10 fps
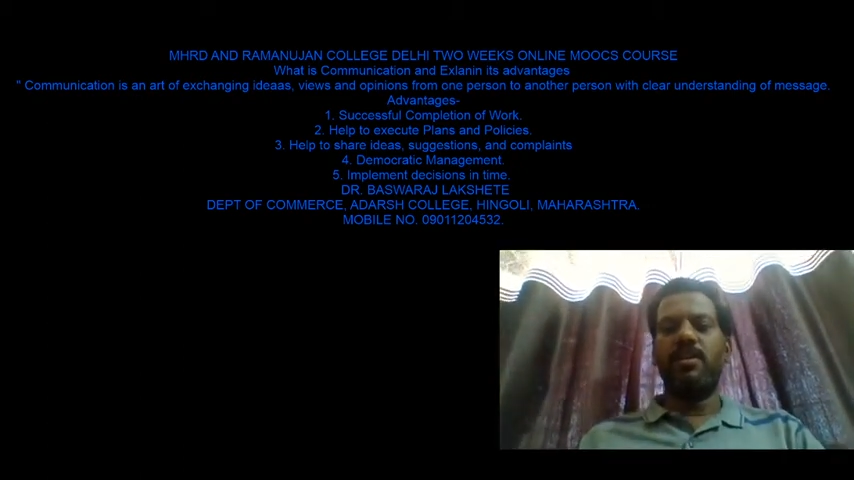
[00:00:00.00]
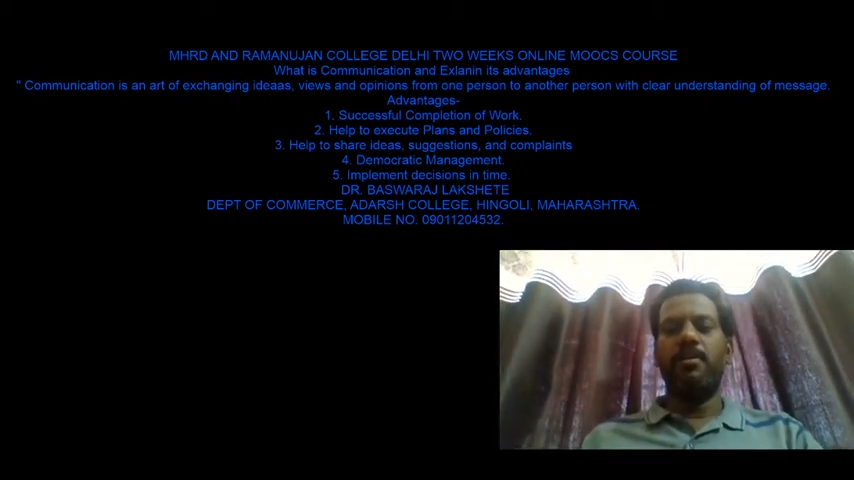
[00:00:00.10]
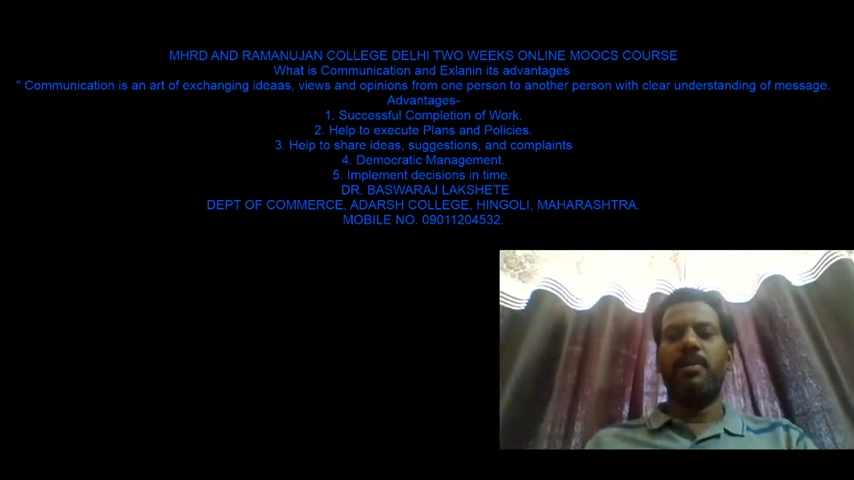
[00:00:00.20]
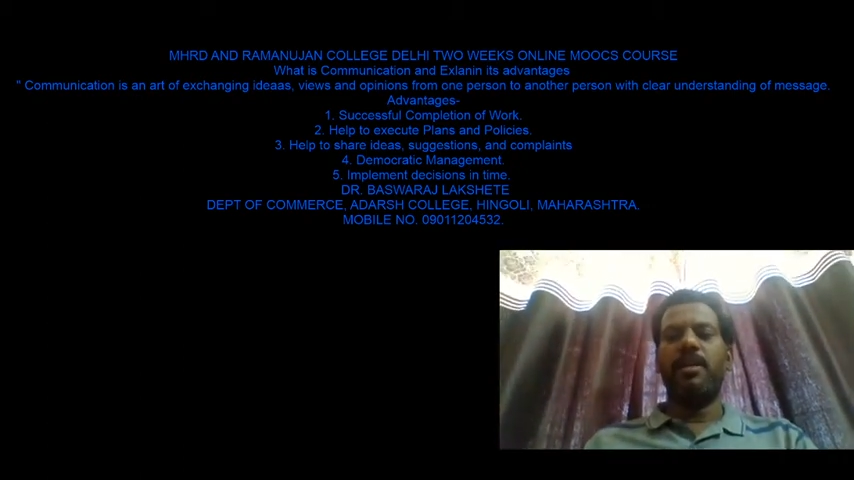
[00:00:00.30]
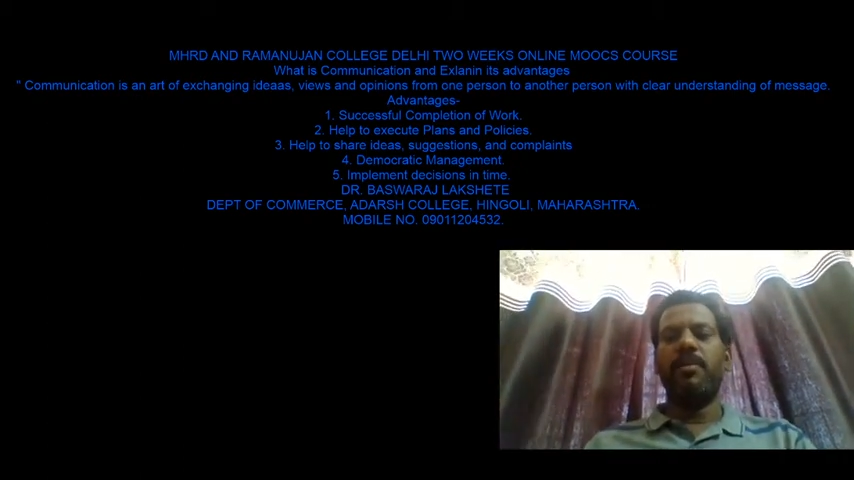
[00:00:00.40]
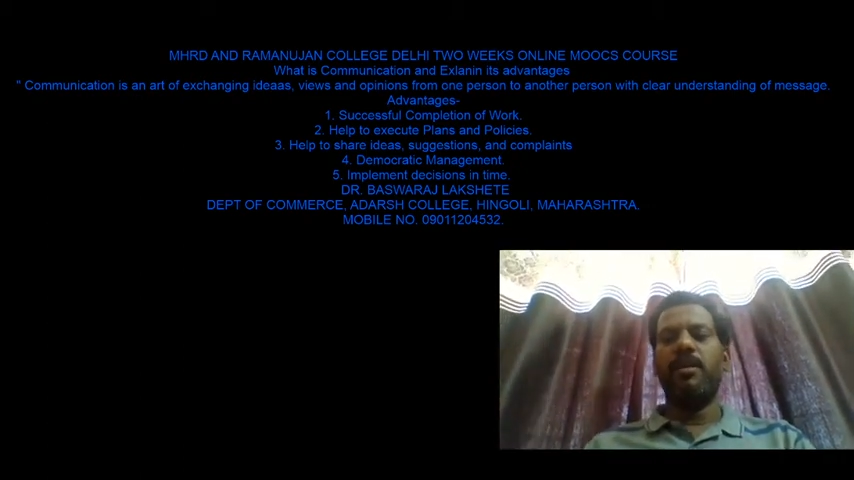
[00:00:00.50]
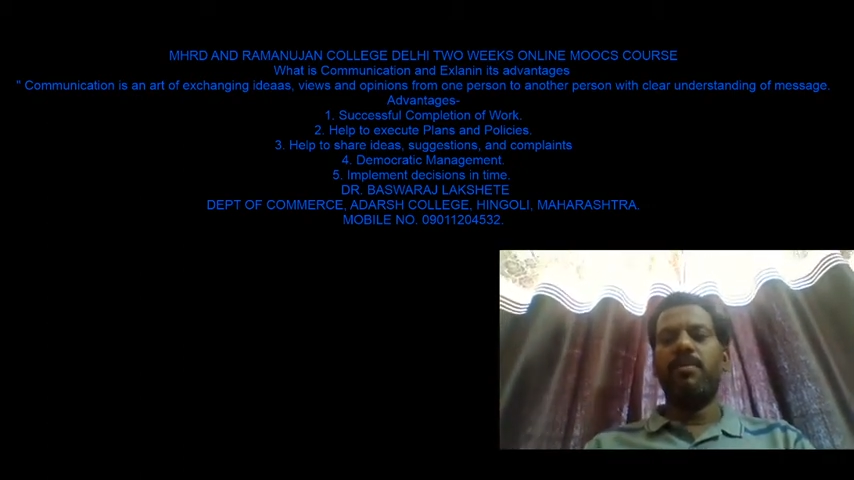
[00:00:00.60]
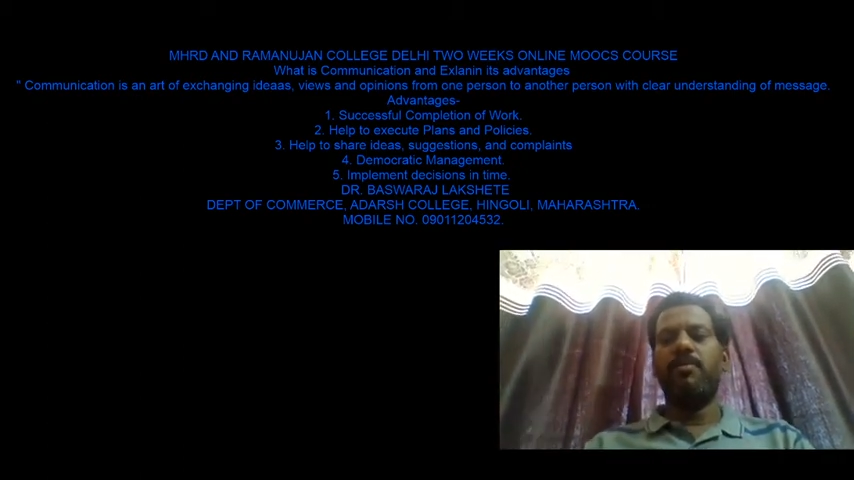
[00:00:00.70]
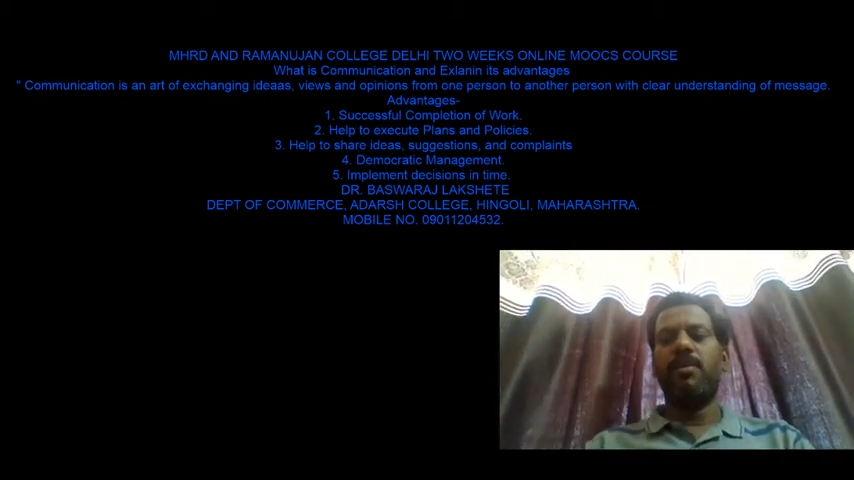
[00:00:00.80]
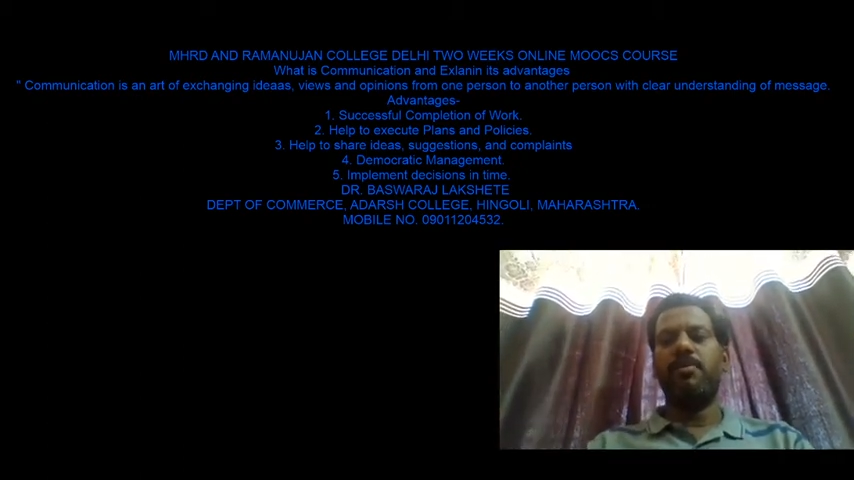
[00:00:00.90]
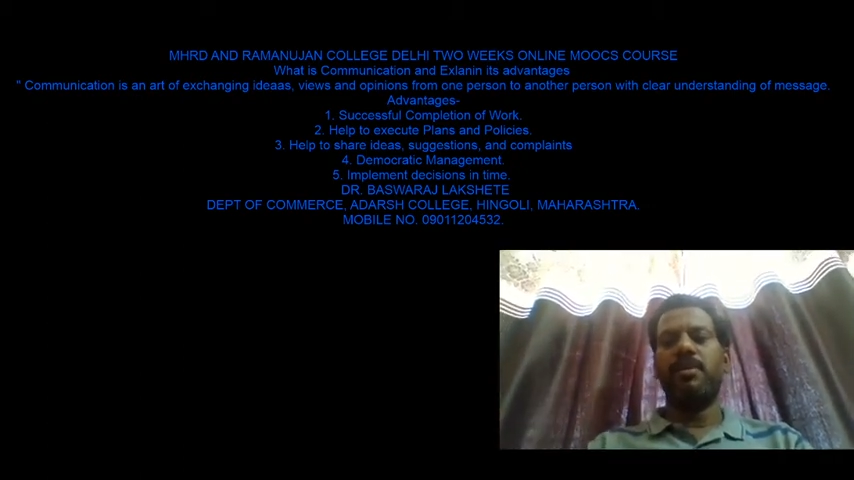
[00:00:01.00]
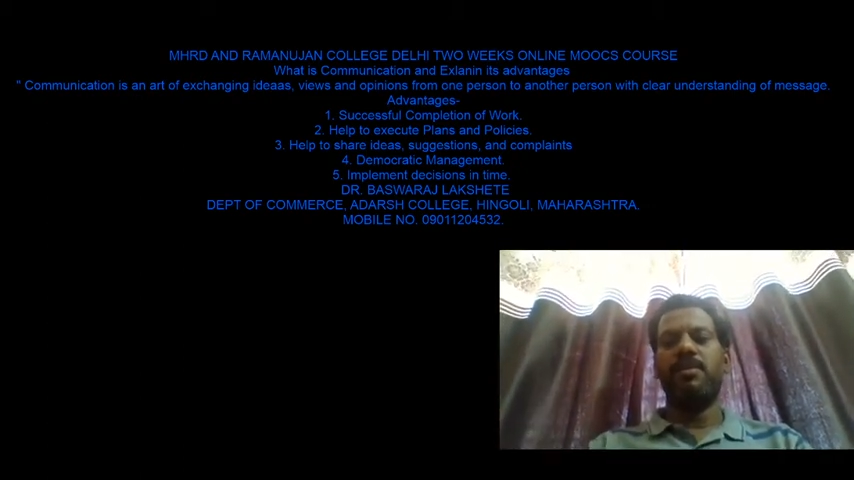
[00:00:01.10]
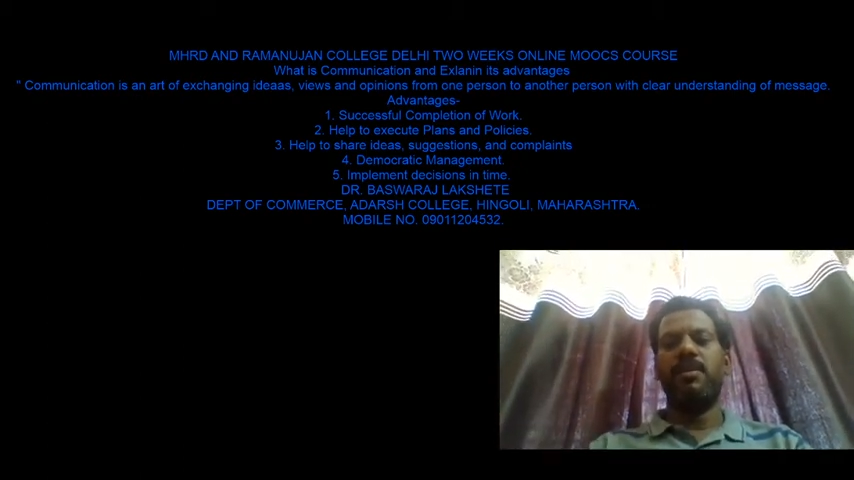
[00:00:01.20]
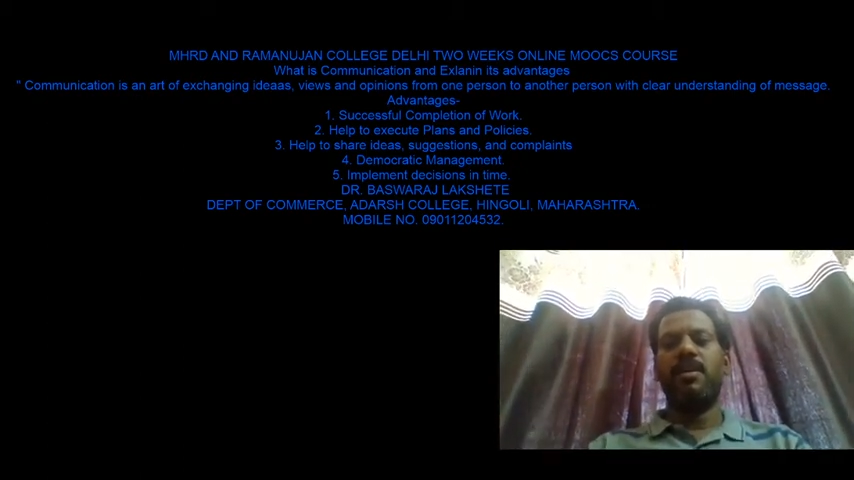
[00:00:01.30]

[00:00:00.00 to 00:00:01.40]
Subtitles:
Department of Commerce,